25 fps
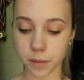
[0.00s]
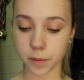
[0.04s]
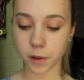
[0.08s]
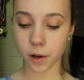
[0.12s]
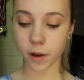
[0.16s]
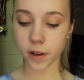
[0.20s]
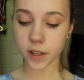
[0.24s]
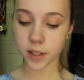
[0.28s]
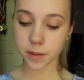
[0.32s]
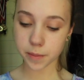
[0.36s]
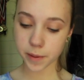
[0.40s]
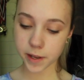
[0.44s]
I'm
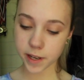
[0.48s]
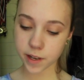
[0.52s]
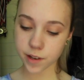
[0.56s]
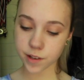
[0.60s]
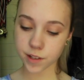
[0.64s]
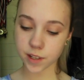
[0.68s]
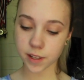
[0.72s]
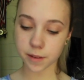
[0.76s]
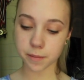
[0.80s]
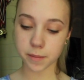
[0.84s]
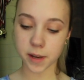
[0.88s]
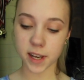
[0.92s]
going to be
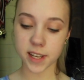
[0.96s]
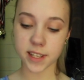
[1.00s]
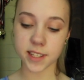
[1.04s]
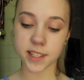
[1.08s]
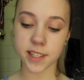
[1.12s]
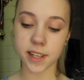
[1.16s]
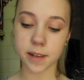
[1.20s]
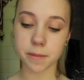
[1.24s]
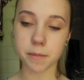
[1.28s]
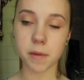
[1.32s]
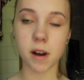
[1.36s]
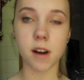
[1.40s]
using my
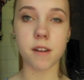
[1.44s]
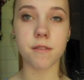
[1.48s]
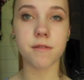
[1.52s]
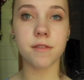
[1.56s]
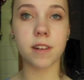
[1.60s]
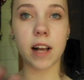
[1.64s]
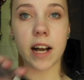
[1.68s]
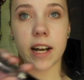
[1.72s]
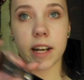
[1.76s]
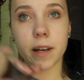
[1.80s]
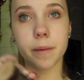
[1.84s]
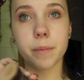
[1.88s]
Sigma
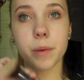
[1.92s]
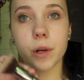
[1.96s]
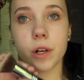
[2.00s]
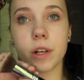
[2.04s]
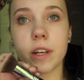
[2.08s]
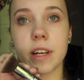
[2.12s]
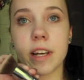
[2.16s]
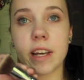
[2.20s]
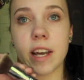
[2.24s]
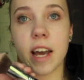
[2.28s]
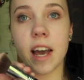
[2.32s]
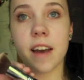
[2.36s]
Flat
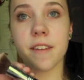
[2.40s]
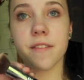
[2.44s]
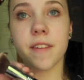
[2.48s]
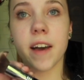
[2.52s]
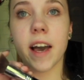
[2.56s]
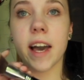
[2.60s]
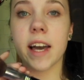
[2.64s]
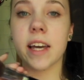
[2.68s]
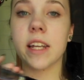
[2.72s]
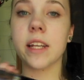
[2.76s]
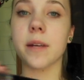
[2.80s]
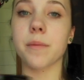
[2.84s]
Kabuki
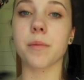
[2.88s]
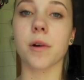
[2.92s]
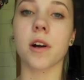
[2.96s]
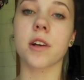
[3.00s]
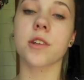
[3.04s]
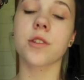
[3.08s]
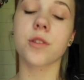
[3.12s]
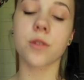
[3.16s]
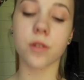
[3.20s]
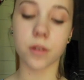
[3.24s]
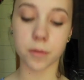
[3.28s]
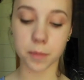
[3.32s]
F80
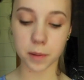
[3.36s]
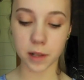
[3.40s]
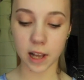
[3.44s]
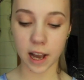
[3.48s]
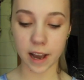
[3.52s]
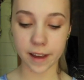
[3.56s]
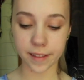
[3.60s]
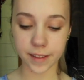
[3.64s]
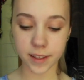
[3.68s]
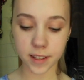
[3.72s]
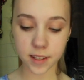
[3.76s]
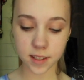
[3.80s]
brush to
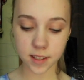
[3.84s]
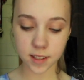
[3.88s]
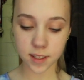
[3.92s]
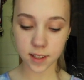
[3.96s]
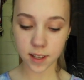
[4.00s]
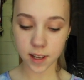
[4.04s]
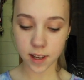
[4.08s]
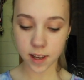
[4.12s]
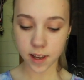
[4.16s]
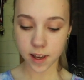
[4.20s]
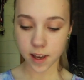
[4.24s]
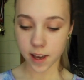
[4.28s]
apply
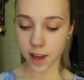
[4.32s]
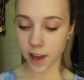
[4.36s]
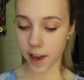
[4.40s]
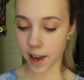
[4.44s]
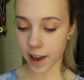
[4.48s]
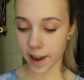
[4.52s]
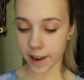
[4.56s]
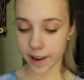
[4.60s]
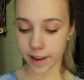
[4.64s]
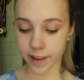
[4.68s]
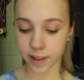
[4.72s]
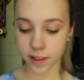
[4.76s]
this,
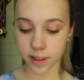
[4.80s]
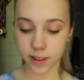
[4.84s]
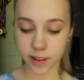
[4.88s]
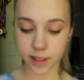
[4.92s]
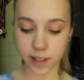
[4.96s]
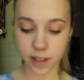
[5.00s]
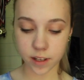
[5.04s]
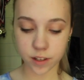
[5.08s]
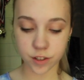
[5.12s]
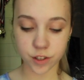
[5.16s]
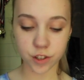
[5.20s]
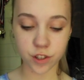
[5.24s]
and
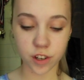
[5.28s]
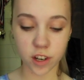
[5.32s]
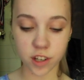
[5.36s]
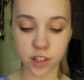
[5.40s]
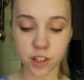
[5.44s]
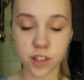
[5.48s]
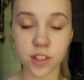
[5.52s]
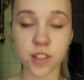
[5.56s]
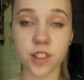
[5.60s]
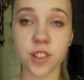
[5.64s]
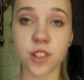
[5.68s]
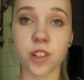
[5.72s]
the
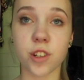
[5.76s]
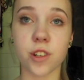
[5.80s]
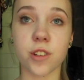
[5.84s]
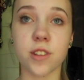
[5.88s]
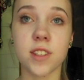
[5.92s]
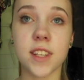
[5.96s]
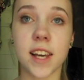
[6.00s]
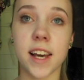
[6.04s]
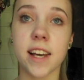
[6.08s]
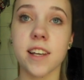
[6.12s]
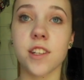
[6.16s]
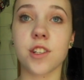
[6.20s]
instructions do
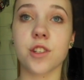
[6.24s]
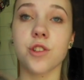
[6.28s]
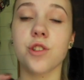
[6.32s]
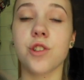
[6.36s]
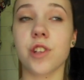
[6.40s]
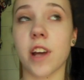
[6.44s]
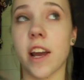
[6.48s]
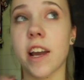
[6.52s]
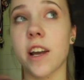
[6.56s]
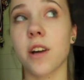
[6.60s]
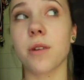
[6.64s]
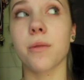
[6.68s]
say to
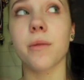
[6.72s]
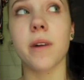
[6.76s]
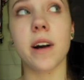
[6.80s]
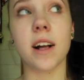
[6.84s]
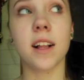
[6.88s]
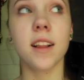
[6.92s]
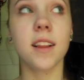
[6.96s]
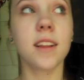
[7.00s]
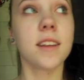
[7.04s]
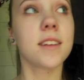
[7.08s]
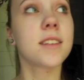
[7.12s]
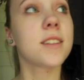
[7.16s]
shake
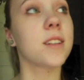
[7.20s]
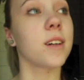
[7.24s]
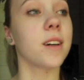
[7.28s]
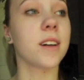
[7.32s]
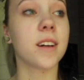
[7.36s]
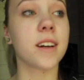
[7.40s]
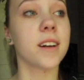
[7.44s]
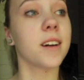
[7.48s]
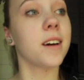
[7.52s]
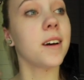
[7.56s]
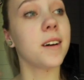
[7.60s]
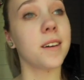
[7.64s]
well,
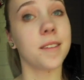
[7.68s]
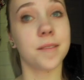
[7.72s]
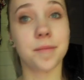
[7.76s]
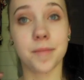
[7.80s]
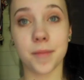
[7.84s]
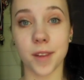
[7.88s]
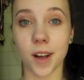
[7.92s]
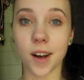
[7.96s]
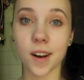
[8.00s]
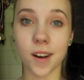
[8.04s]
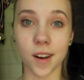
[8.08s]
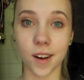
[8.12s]
so
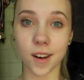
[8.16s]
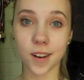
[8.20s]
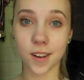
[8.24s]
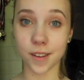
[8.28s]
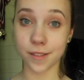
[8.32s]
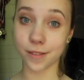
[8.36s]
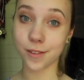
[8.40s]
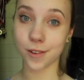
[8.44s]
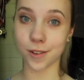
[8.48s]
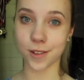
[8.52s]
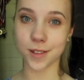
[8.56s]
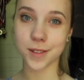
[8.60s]

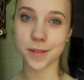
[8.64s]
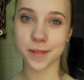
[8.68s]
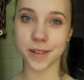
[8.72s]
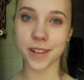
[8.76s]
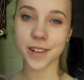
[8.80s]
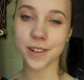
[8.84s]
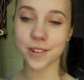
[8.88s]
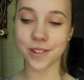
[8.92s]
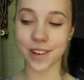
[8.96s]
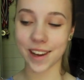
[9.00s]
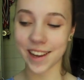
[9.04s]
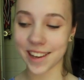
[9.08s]
of course I'm
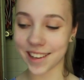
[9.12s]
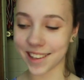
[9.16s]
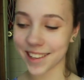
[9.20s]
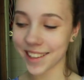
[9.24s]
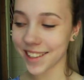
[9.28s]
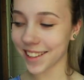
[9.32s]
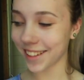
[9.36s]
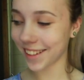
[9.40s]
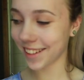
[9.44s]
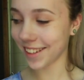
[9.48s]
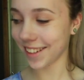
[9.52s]
going to shake it.